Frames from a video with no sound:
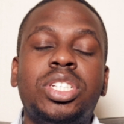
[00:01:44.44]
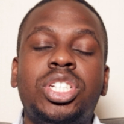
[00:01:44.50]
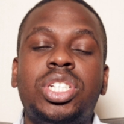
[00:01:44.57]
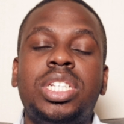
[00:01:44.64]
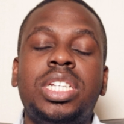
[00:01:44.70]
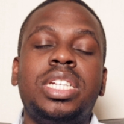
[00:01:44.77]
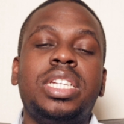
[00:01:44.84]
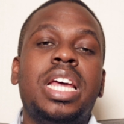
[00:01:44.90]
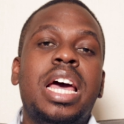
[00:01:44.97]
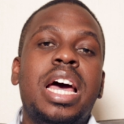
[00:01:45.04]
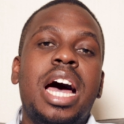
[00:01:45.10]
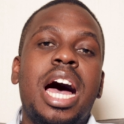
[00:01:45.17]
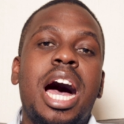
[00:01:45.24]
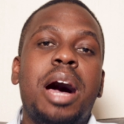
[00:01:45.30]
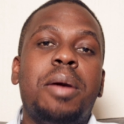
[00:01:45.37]
machine
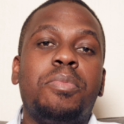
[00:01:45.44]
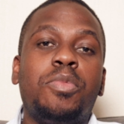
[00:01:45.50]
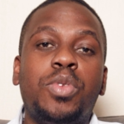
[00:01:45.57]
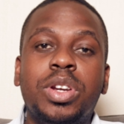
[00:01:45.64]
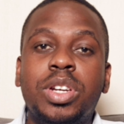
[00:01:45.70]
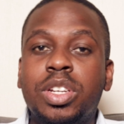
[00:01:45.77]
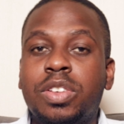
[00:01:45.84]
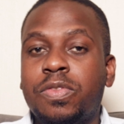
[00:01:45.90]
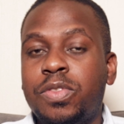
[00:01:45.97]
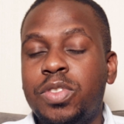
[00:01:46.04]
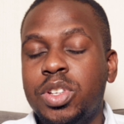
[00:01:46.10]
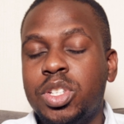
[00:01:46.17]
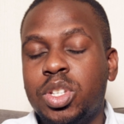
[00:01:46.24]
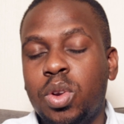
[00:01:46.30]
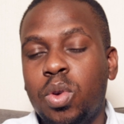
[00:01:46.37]
um, when it
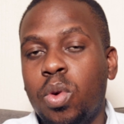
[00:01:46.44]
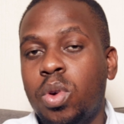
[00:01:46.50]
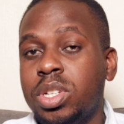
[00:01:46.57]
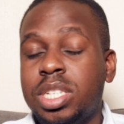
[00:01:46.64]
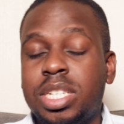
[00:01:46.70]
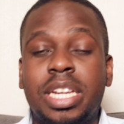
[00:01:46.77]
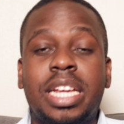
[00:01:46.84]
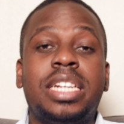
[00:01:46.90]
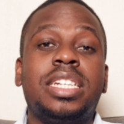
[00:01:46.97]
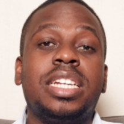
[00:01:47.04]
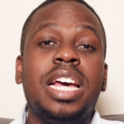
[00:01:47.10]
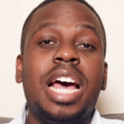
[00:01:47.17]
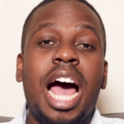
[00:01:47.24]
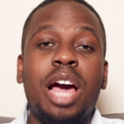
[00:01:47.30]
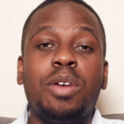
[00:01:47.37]
first launched, and
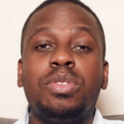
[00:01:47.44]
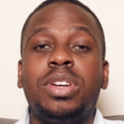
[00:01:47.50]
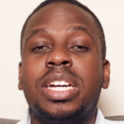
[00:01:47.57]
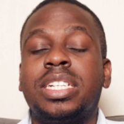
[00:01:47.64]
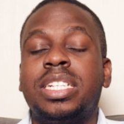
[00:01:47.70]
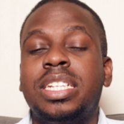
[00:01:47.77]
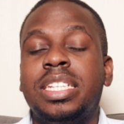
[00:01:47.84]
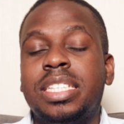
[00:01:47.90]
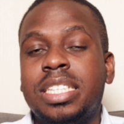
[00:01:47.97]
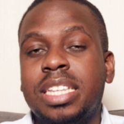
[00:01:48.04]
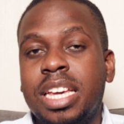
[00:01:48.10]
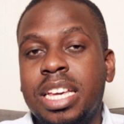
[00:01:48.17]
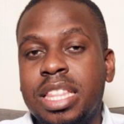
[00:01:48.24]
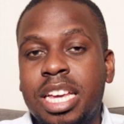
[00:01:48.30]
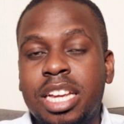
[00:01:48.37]
I would actually
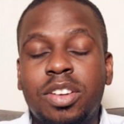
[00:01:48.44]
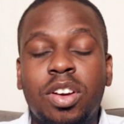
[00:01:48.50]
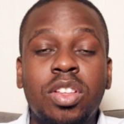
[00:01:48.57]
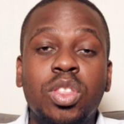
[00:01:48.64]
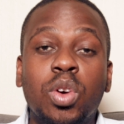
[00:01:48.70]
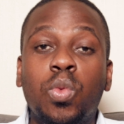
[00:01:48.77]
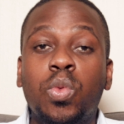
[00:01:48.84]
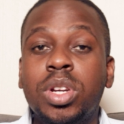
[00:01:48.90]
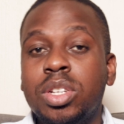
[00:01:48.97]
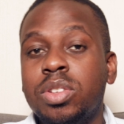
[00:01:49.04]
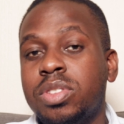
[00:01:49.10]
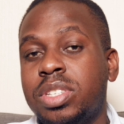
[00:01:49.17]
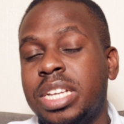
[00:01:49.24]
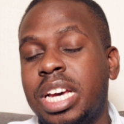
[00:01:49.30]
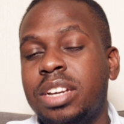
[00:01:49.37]
say that on the
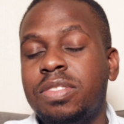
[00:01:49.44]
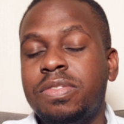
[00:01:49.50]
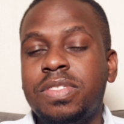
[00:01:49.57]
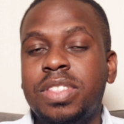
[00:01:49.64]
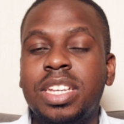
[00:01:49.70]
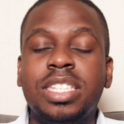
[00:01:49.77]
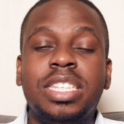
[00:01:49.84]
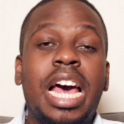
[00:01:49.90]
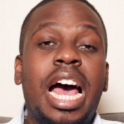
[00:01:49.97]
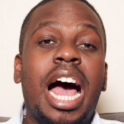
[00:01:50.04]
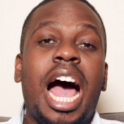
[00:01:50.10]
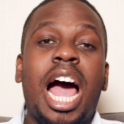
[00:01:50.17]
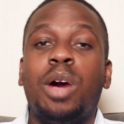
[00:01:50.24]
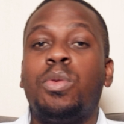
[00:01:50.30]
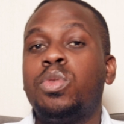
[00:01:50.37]
Windows side of things
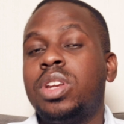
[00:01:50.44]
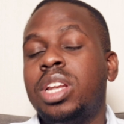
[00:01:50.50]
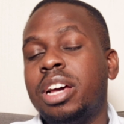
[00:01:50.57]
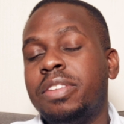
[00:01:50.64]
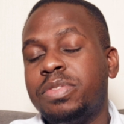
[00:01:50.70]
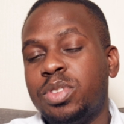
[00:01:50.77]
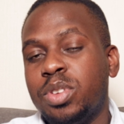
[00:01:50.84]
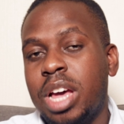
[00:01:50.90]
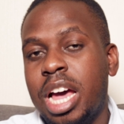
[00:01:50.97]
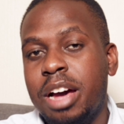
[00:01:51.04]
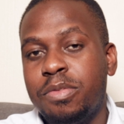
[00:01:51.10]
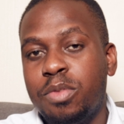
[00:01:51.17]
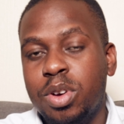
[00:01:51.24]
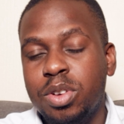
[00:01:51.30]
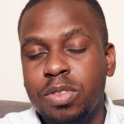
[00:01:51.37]
I would love to
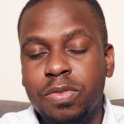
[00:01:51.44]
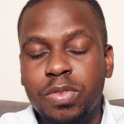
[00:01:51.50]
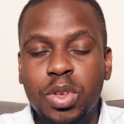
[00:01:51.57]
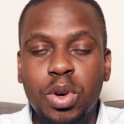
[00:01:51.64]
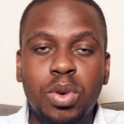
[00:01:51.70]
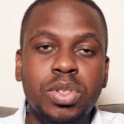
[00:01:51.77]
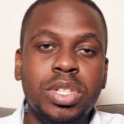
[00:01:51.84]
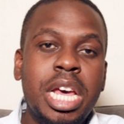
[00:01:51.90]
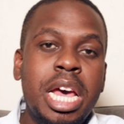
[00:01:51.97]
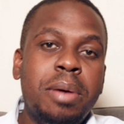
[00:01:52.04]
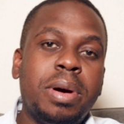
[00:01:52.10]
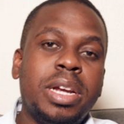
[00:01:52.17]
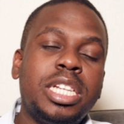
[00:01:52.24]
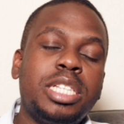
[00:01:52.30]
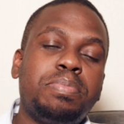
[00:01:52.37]
have one of those.
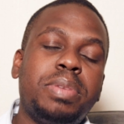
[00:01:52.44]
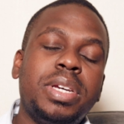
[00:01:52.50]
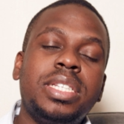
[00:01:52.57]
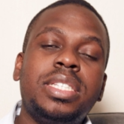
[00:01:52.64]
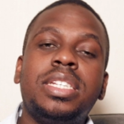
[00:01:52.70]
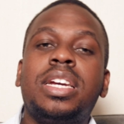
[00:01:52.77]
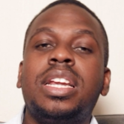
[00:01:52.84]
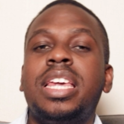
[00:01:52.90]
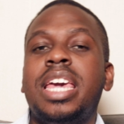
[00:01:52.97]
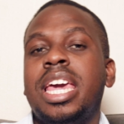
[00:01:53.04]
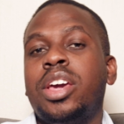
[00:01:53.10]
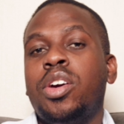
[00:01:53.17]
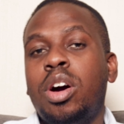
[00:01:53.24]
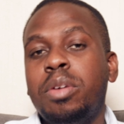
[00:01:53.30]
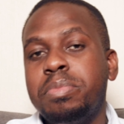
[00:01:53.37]
But it's basically
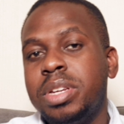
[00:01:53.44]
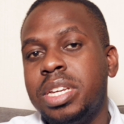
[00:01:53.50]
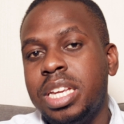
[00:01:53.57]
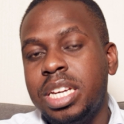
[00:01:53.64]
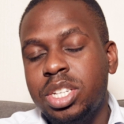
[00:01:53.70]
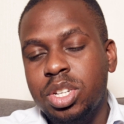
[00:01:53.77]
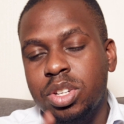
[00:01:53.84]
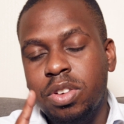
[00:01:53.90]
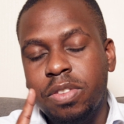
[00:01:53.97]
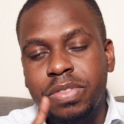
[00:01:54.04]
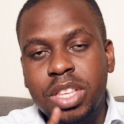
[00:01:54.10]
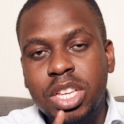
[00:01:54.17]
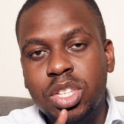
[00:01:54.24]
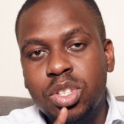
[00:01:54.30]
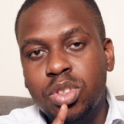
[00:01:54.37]
a combination
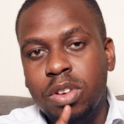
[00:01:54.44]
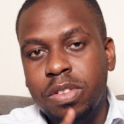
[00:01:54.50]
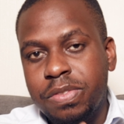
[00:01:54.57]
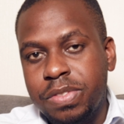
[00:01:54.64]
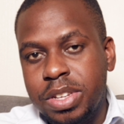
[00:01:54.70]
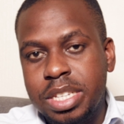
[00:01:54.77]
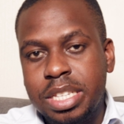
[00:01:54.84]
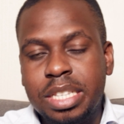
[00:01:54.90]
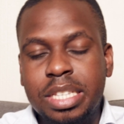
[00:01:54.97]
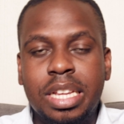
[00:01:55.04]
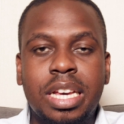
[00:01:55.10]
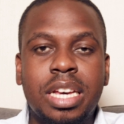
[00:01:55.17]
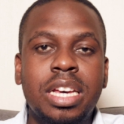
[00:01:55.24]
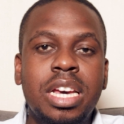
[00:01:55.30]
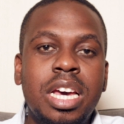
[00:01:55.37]
of their Surface
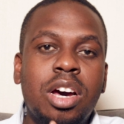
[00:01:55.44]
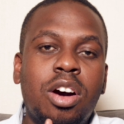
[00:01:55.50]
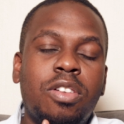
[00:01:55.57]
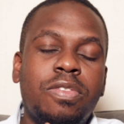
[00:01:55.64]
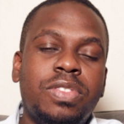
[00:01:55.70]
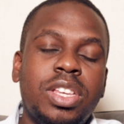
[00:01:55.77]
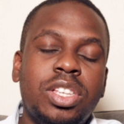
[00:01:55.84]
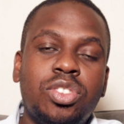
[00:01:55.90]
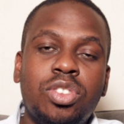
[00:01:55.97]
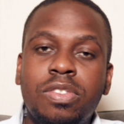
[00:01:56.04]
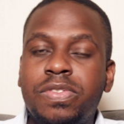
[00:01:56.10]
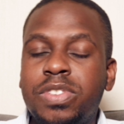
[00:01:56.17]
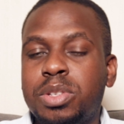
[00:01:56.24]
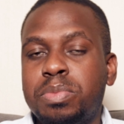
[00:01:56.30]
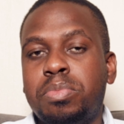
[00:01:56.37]
uh, of their
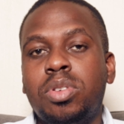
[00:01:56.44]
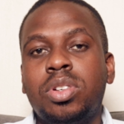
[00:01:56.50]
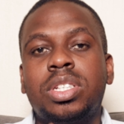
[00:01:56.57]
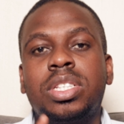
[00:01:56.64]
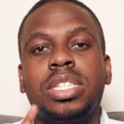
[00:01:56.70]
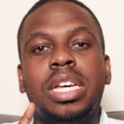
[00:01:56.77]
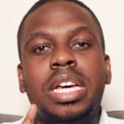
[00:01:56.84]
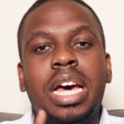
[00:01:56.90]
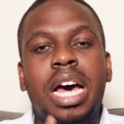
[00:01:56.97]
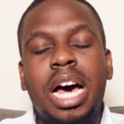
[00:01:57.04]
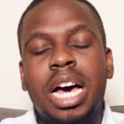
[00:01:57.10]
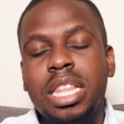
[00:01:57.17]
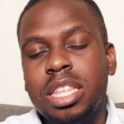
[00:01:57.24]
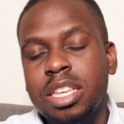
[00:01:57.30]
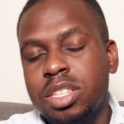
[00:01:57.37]
Surface books,
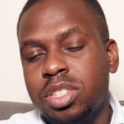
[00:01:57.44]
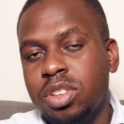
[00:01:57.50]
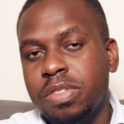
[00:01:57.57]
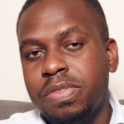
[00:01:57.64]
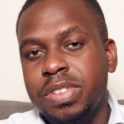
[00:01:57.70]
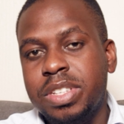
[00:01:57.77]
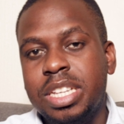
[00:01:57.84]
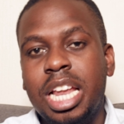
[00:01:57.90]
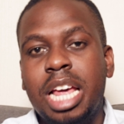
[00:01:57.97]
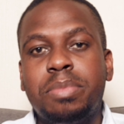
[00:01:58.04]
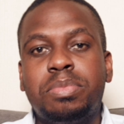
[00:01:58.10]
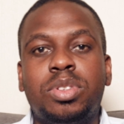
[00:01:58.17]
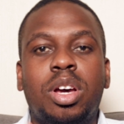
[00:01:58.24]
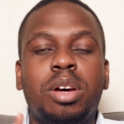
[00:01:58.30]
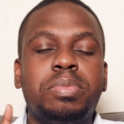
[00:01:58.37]
uh, their Surface
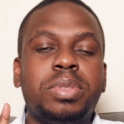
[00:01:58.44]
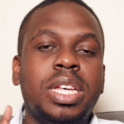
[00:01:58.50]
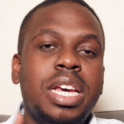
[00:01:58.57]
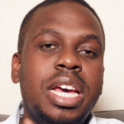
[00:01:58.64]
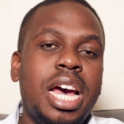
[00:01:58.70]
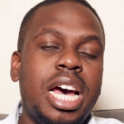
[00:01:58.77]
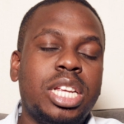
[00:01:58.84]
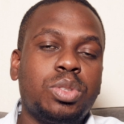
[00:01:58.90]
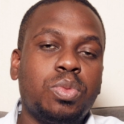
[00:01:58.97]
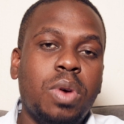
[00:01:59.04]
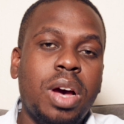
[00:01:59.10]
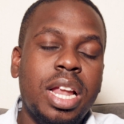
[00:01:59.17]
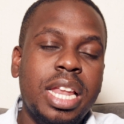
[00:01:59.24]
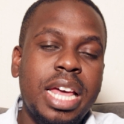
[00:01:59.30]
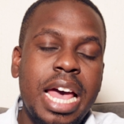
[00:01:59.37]
laptops, as
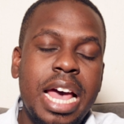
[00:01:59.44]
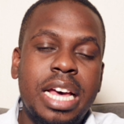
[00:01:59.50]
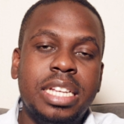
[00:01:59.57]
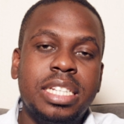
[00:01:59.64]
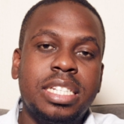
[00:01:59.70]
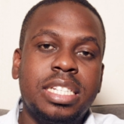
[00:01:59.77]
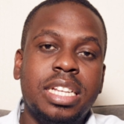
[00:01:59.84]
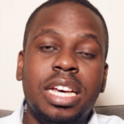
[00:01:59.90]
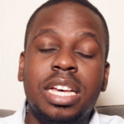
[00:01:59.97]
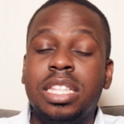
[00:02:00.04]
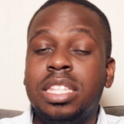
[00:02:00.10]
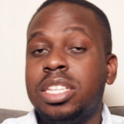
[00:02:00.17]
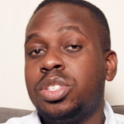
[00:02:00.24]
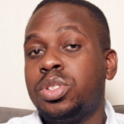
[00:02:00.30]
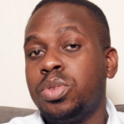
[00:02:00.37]
well as uh,
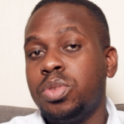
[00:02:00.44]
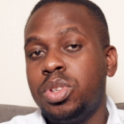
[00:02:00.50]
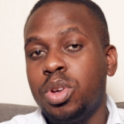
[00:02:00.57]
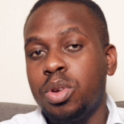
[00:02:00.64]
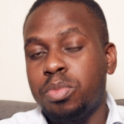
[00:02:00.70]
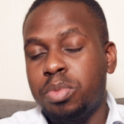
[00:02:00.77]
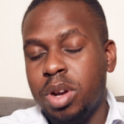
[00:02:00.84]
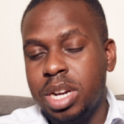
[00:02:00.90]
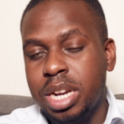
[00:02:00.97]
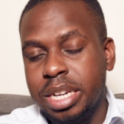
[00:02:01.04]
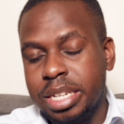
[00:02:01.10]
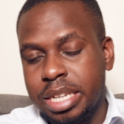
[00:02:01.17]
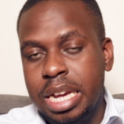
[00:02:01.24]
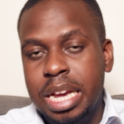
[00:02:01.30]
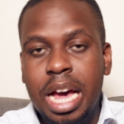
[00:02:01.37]
the studio
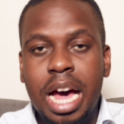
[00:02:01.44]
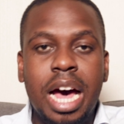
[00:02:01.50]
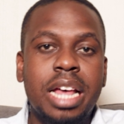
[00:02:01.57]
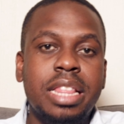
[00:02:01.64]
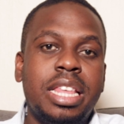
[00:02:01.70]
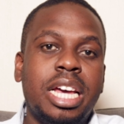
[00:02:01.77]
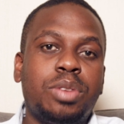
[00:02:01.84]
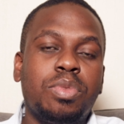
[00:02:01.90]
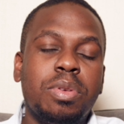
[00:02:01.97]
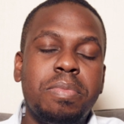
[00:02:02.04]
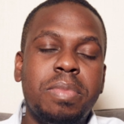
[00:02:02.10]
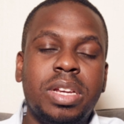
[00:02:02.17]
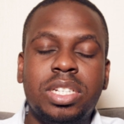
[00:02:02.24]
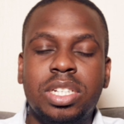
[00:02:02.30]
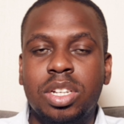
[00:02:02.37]
products uh, that we
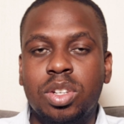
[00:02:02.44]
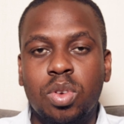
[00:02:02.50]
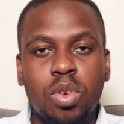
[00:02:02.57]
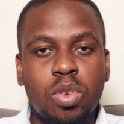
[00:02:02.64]
mentioned,